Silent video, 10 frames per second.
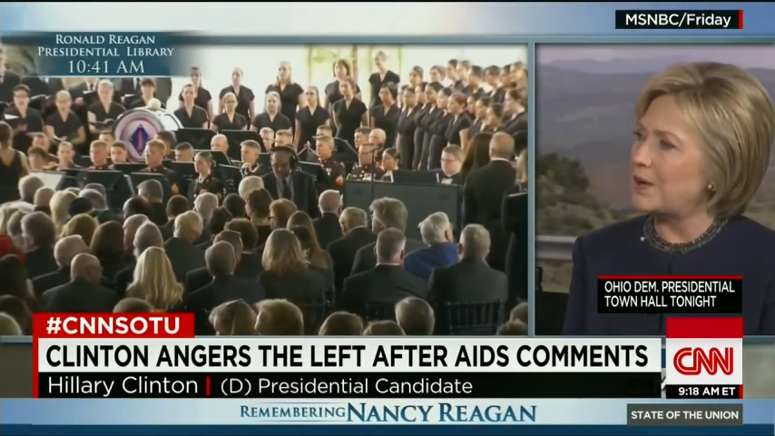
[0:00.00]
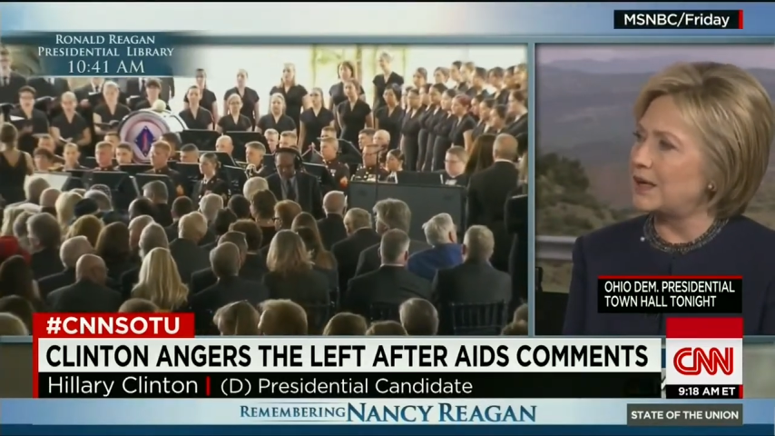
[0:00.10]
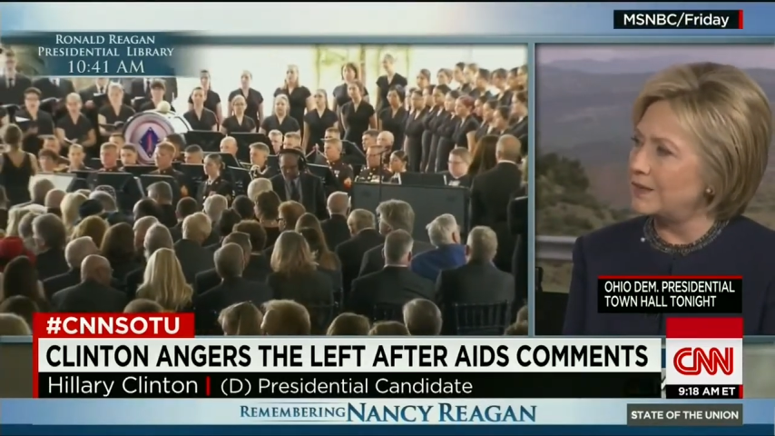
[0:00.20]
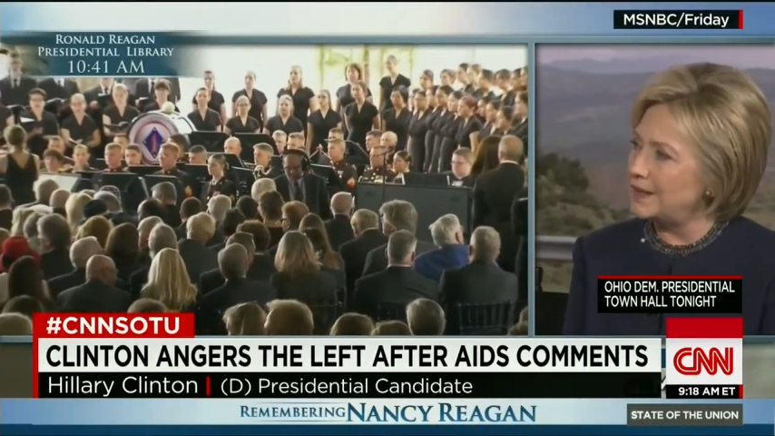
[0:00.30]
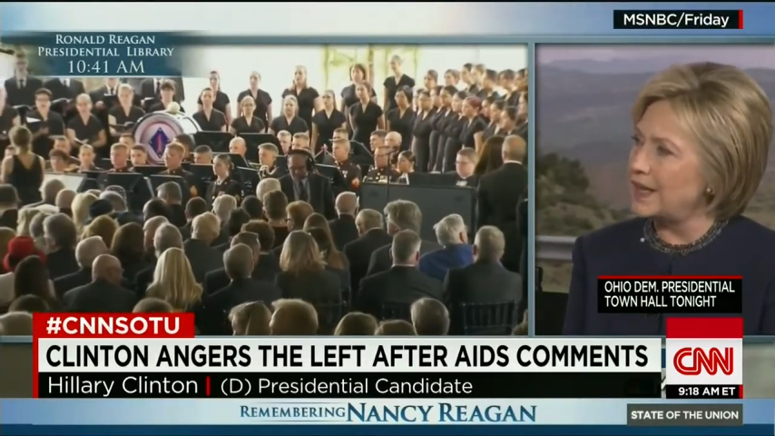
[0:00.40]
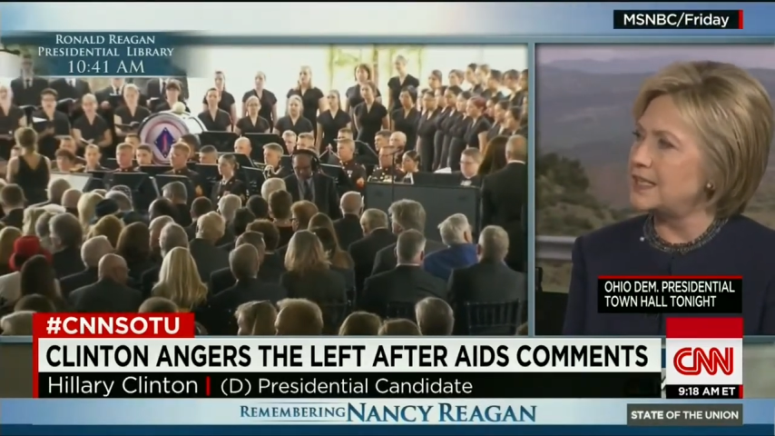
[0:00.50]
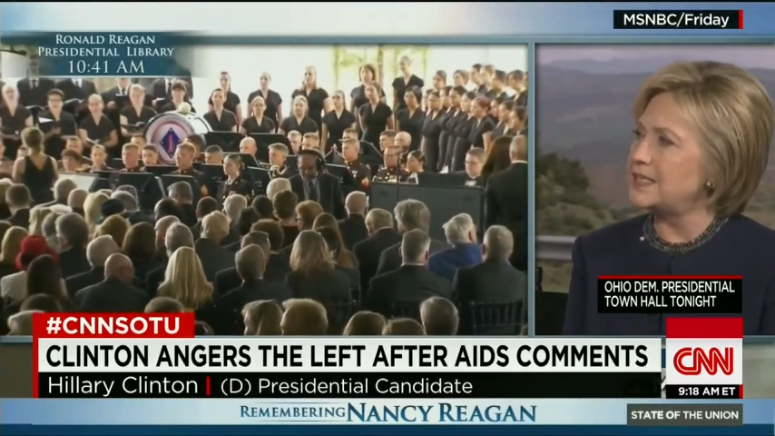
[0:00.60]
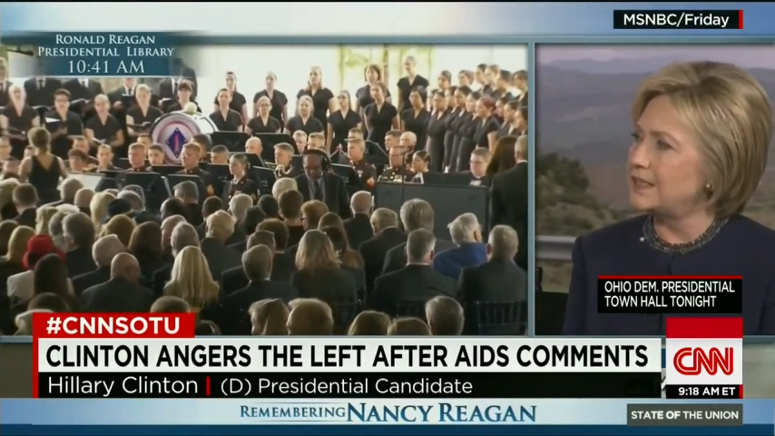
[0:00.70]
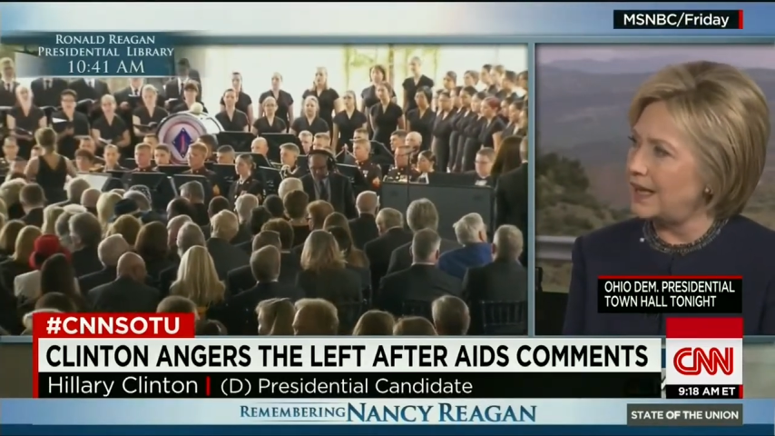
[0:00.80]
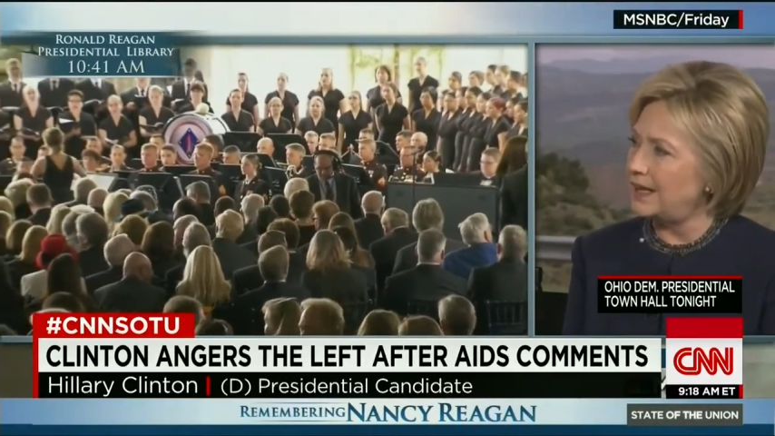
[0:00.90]
back in the
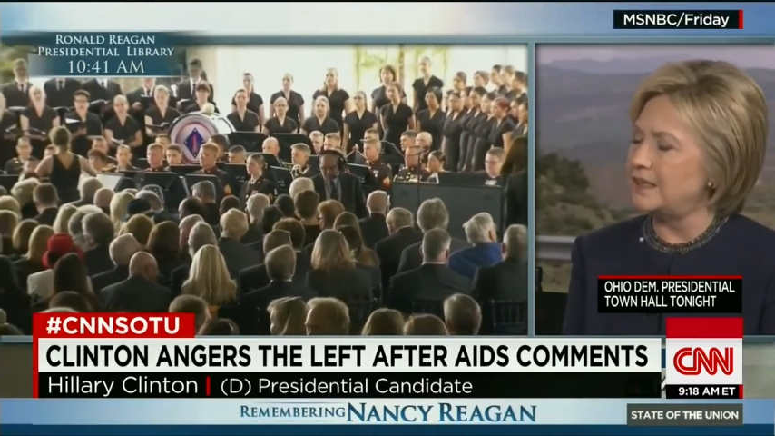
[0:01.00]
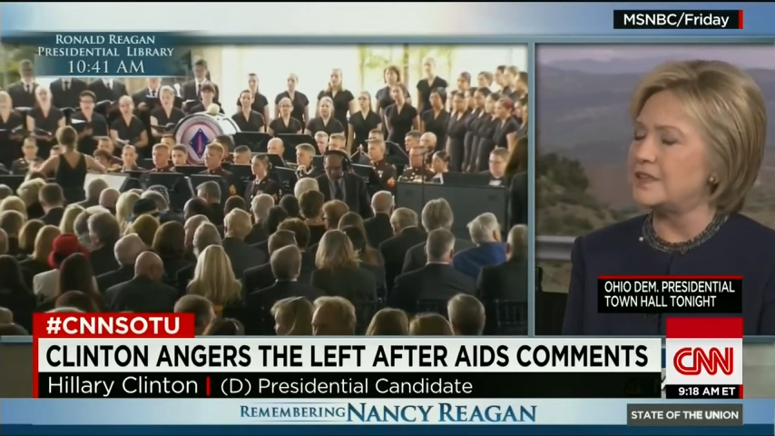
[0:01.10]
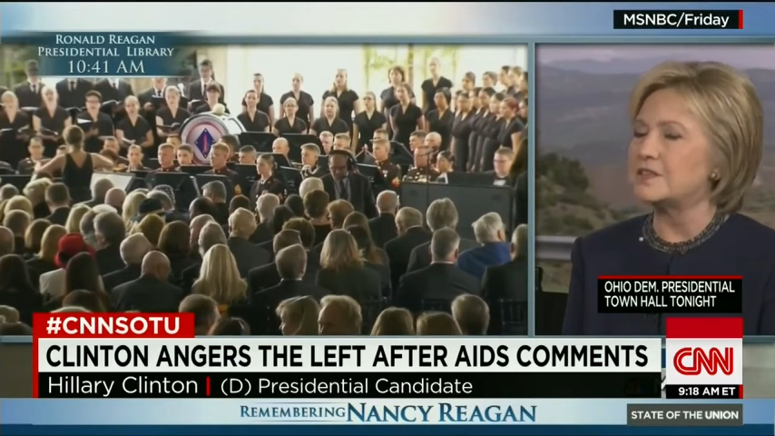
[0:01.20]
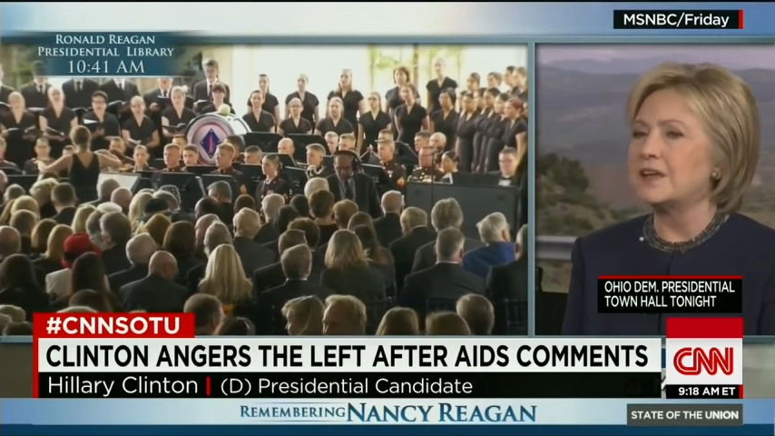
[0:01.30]
1980s.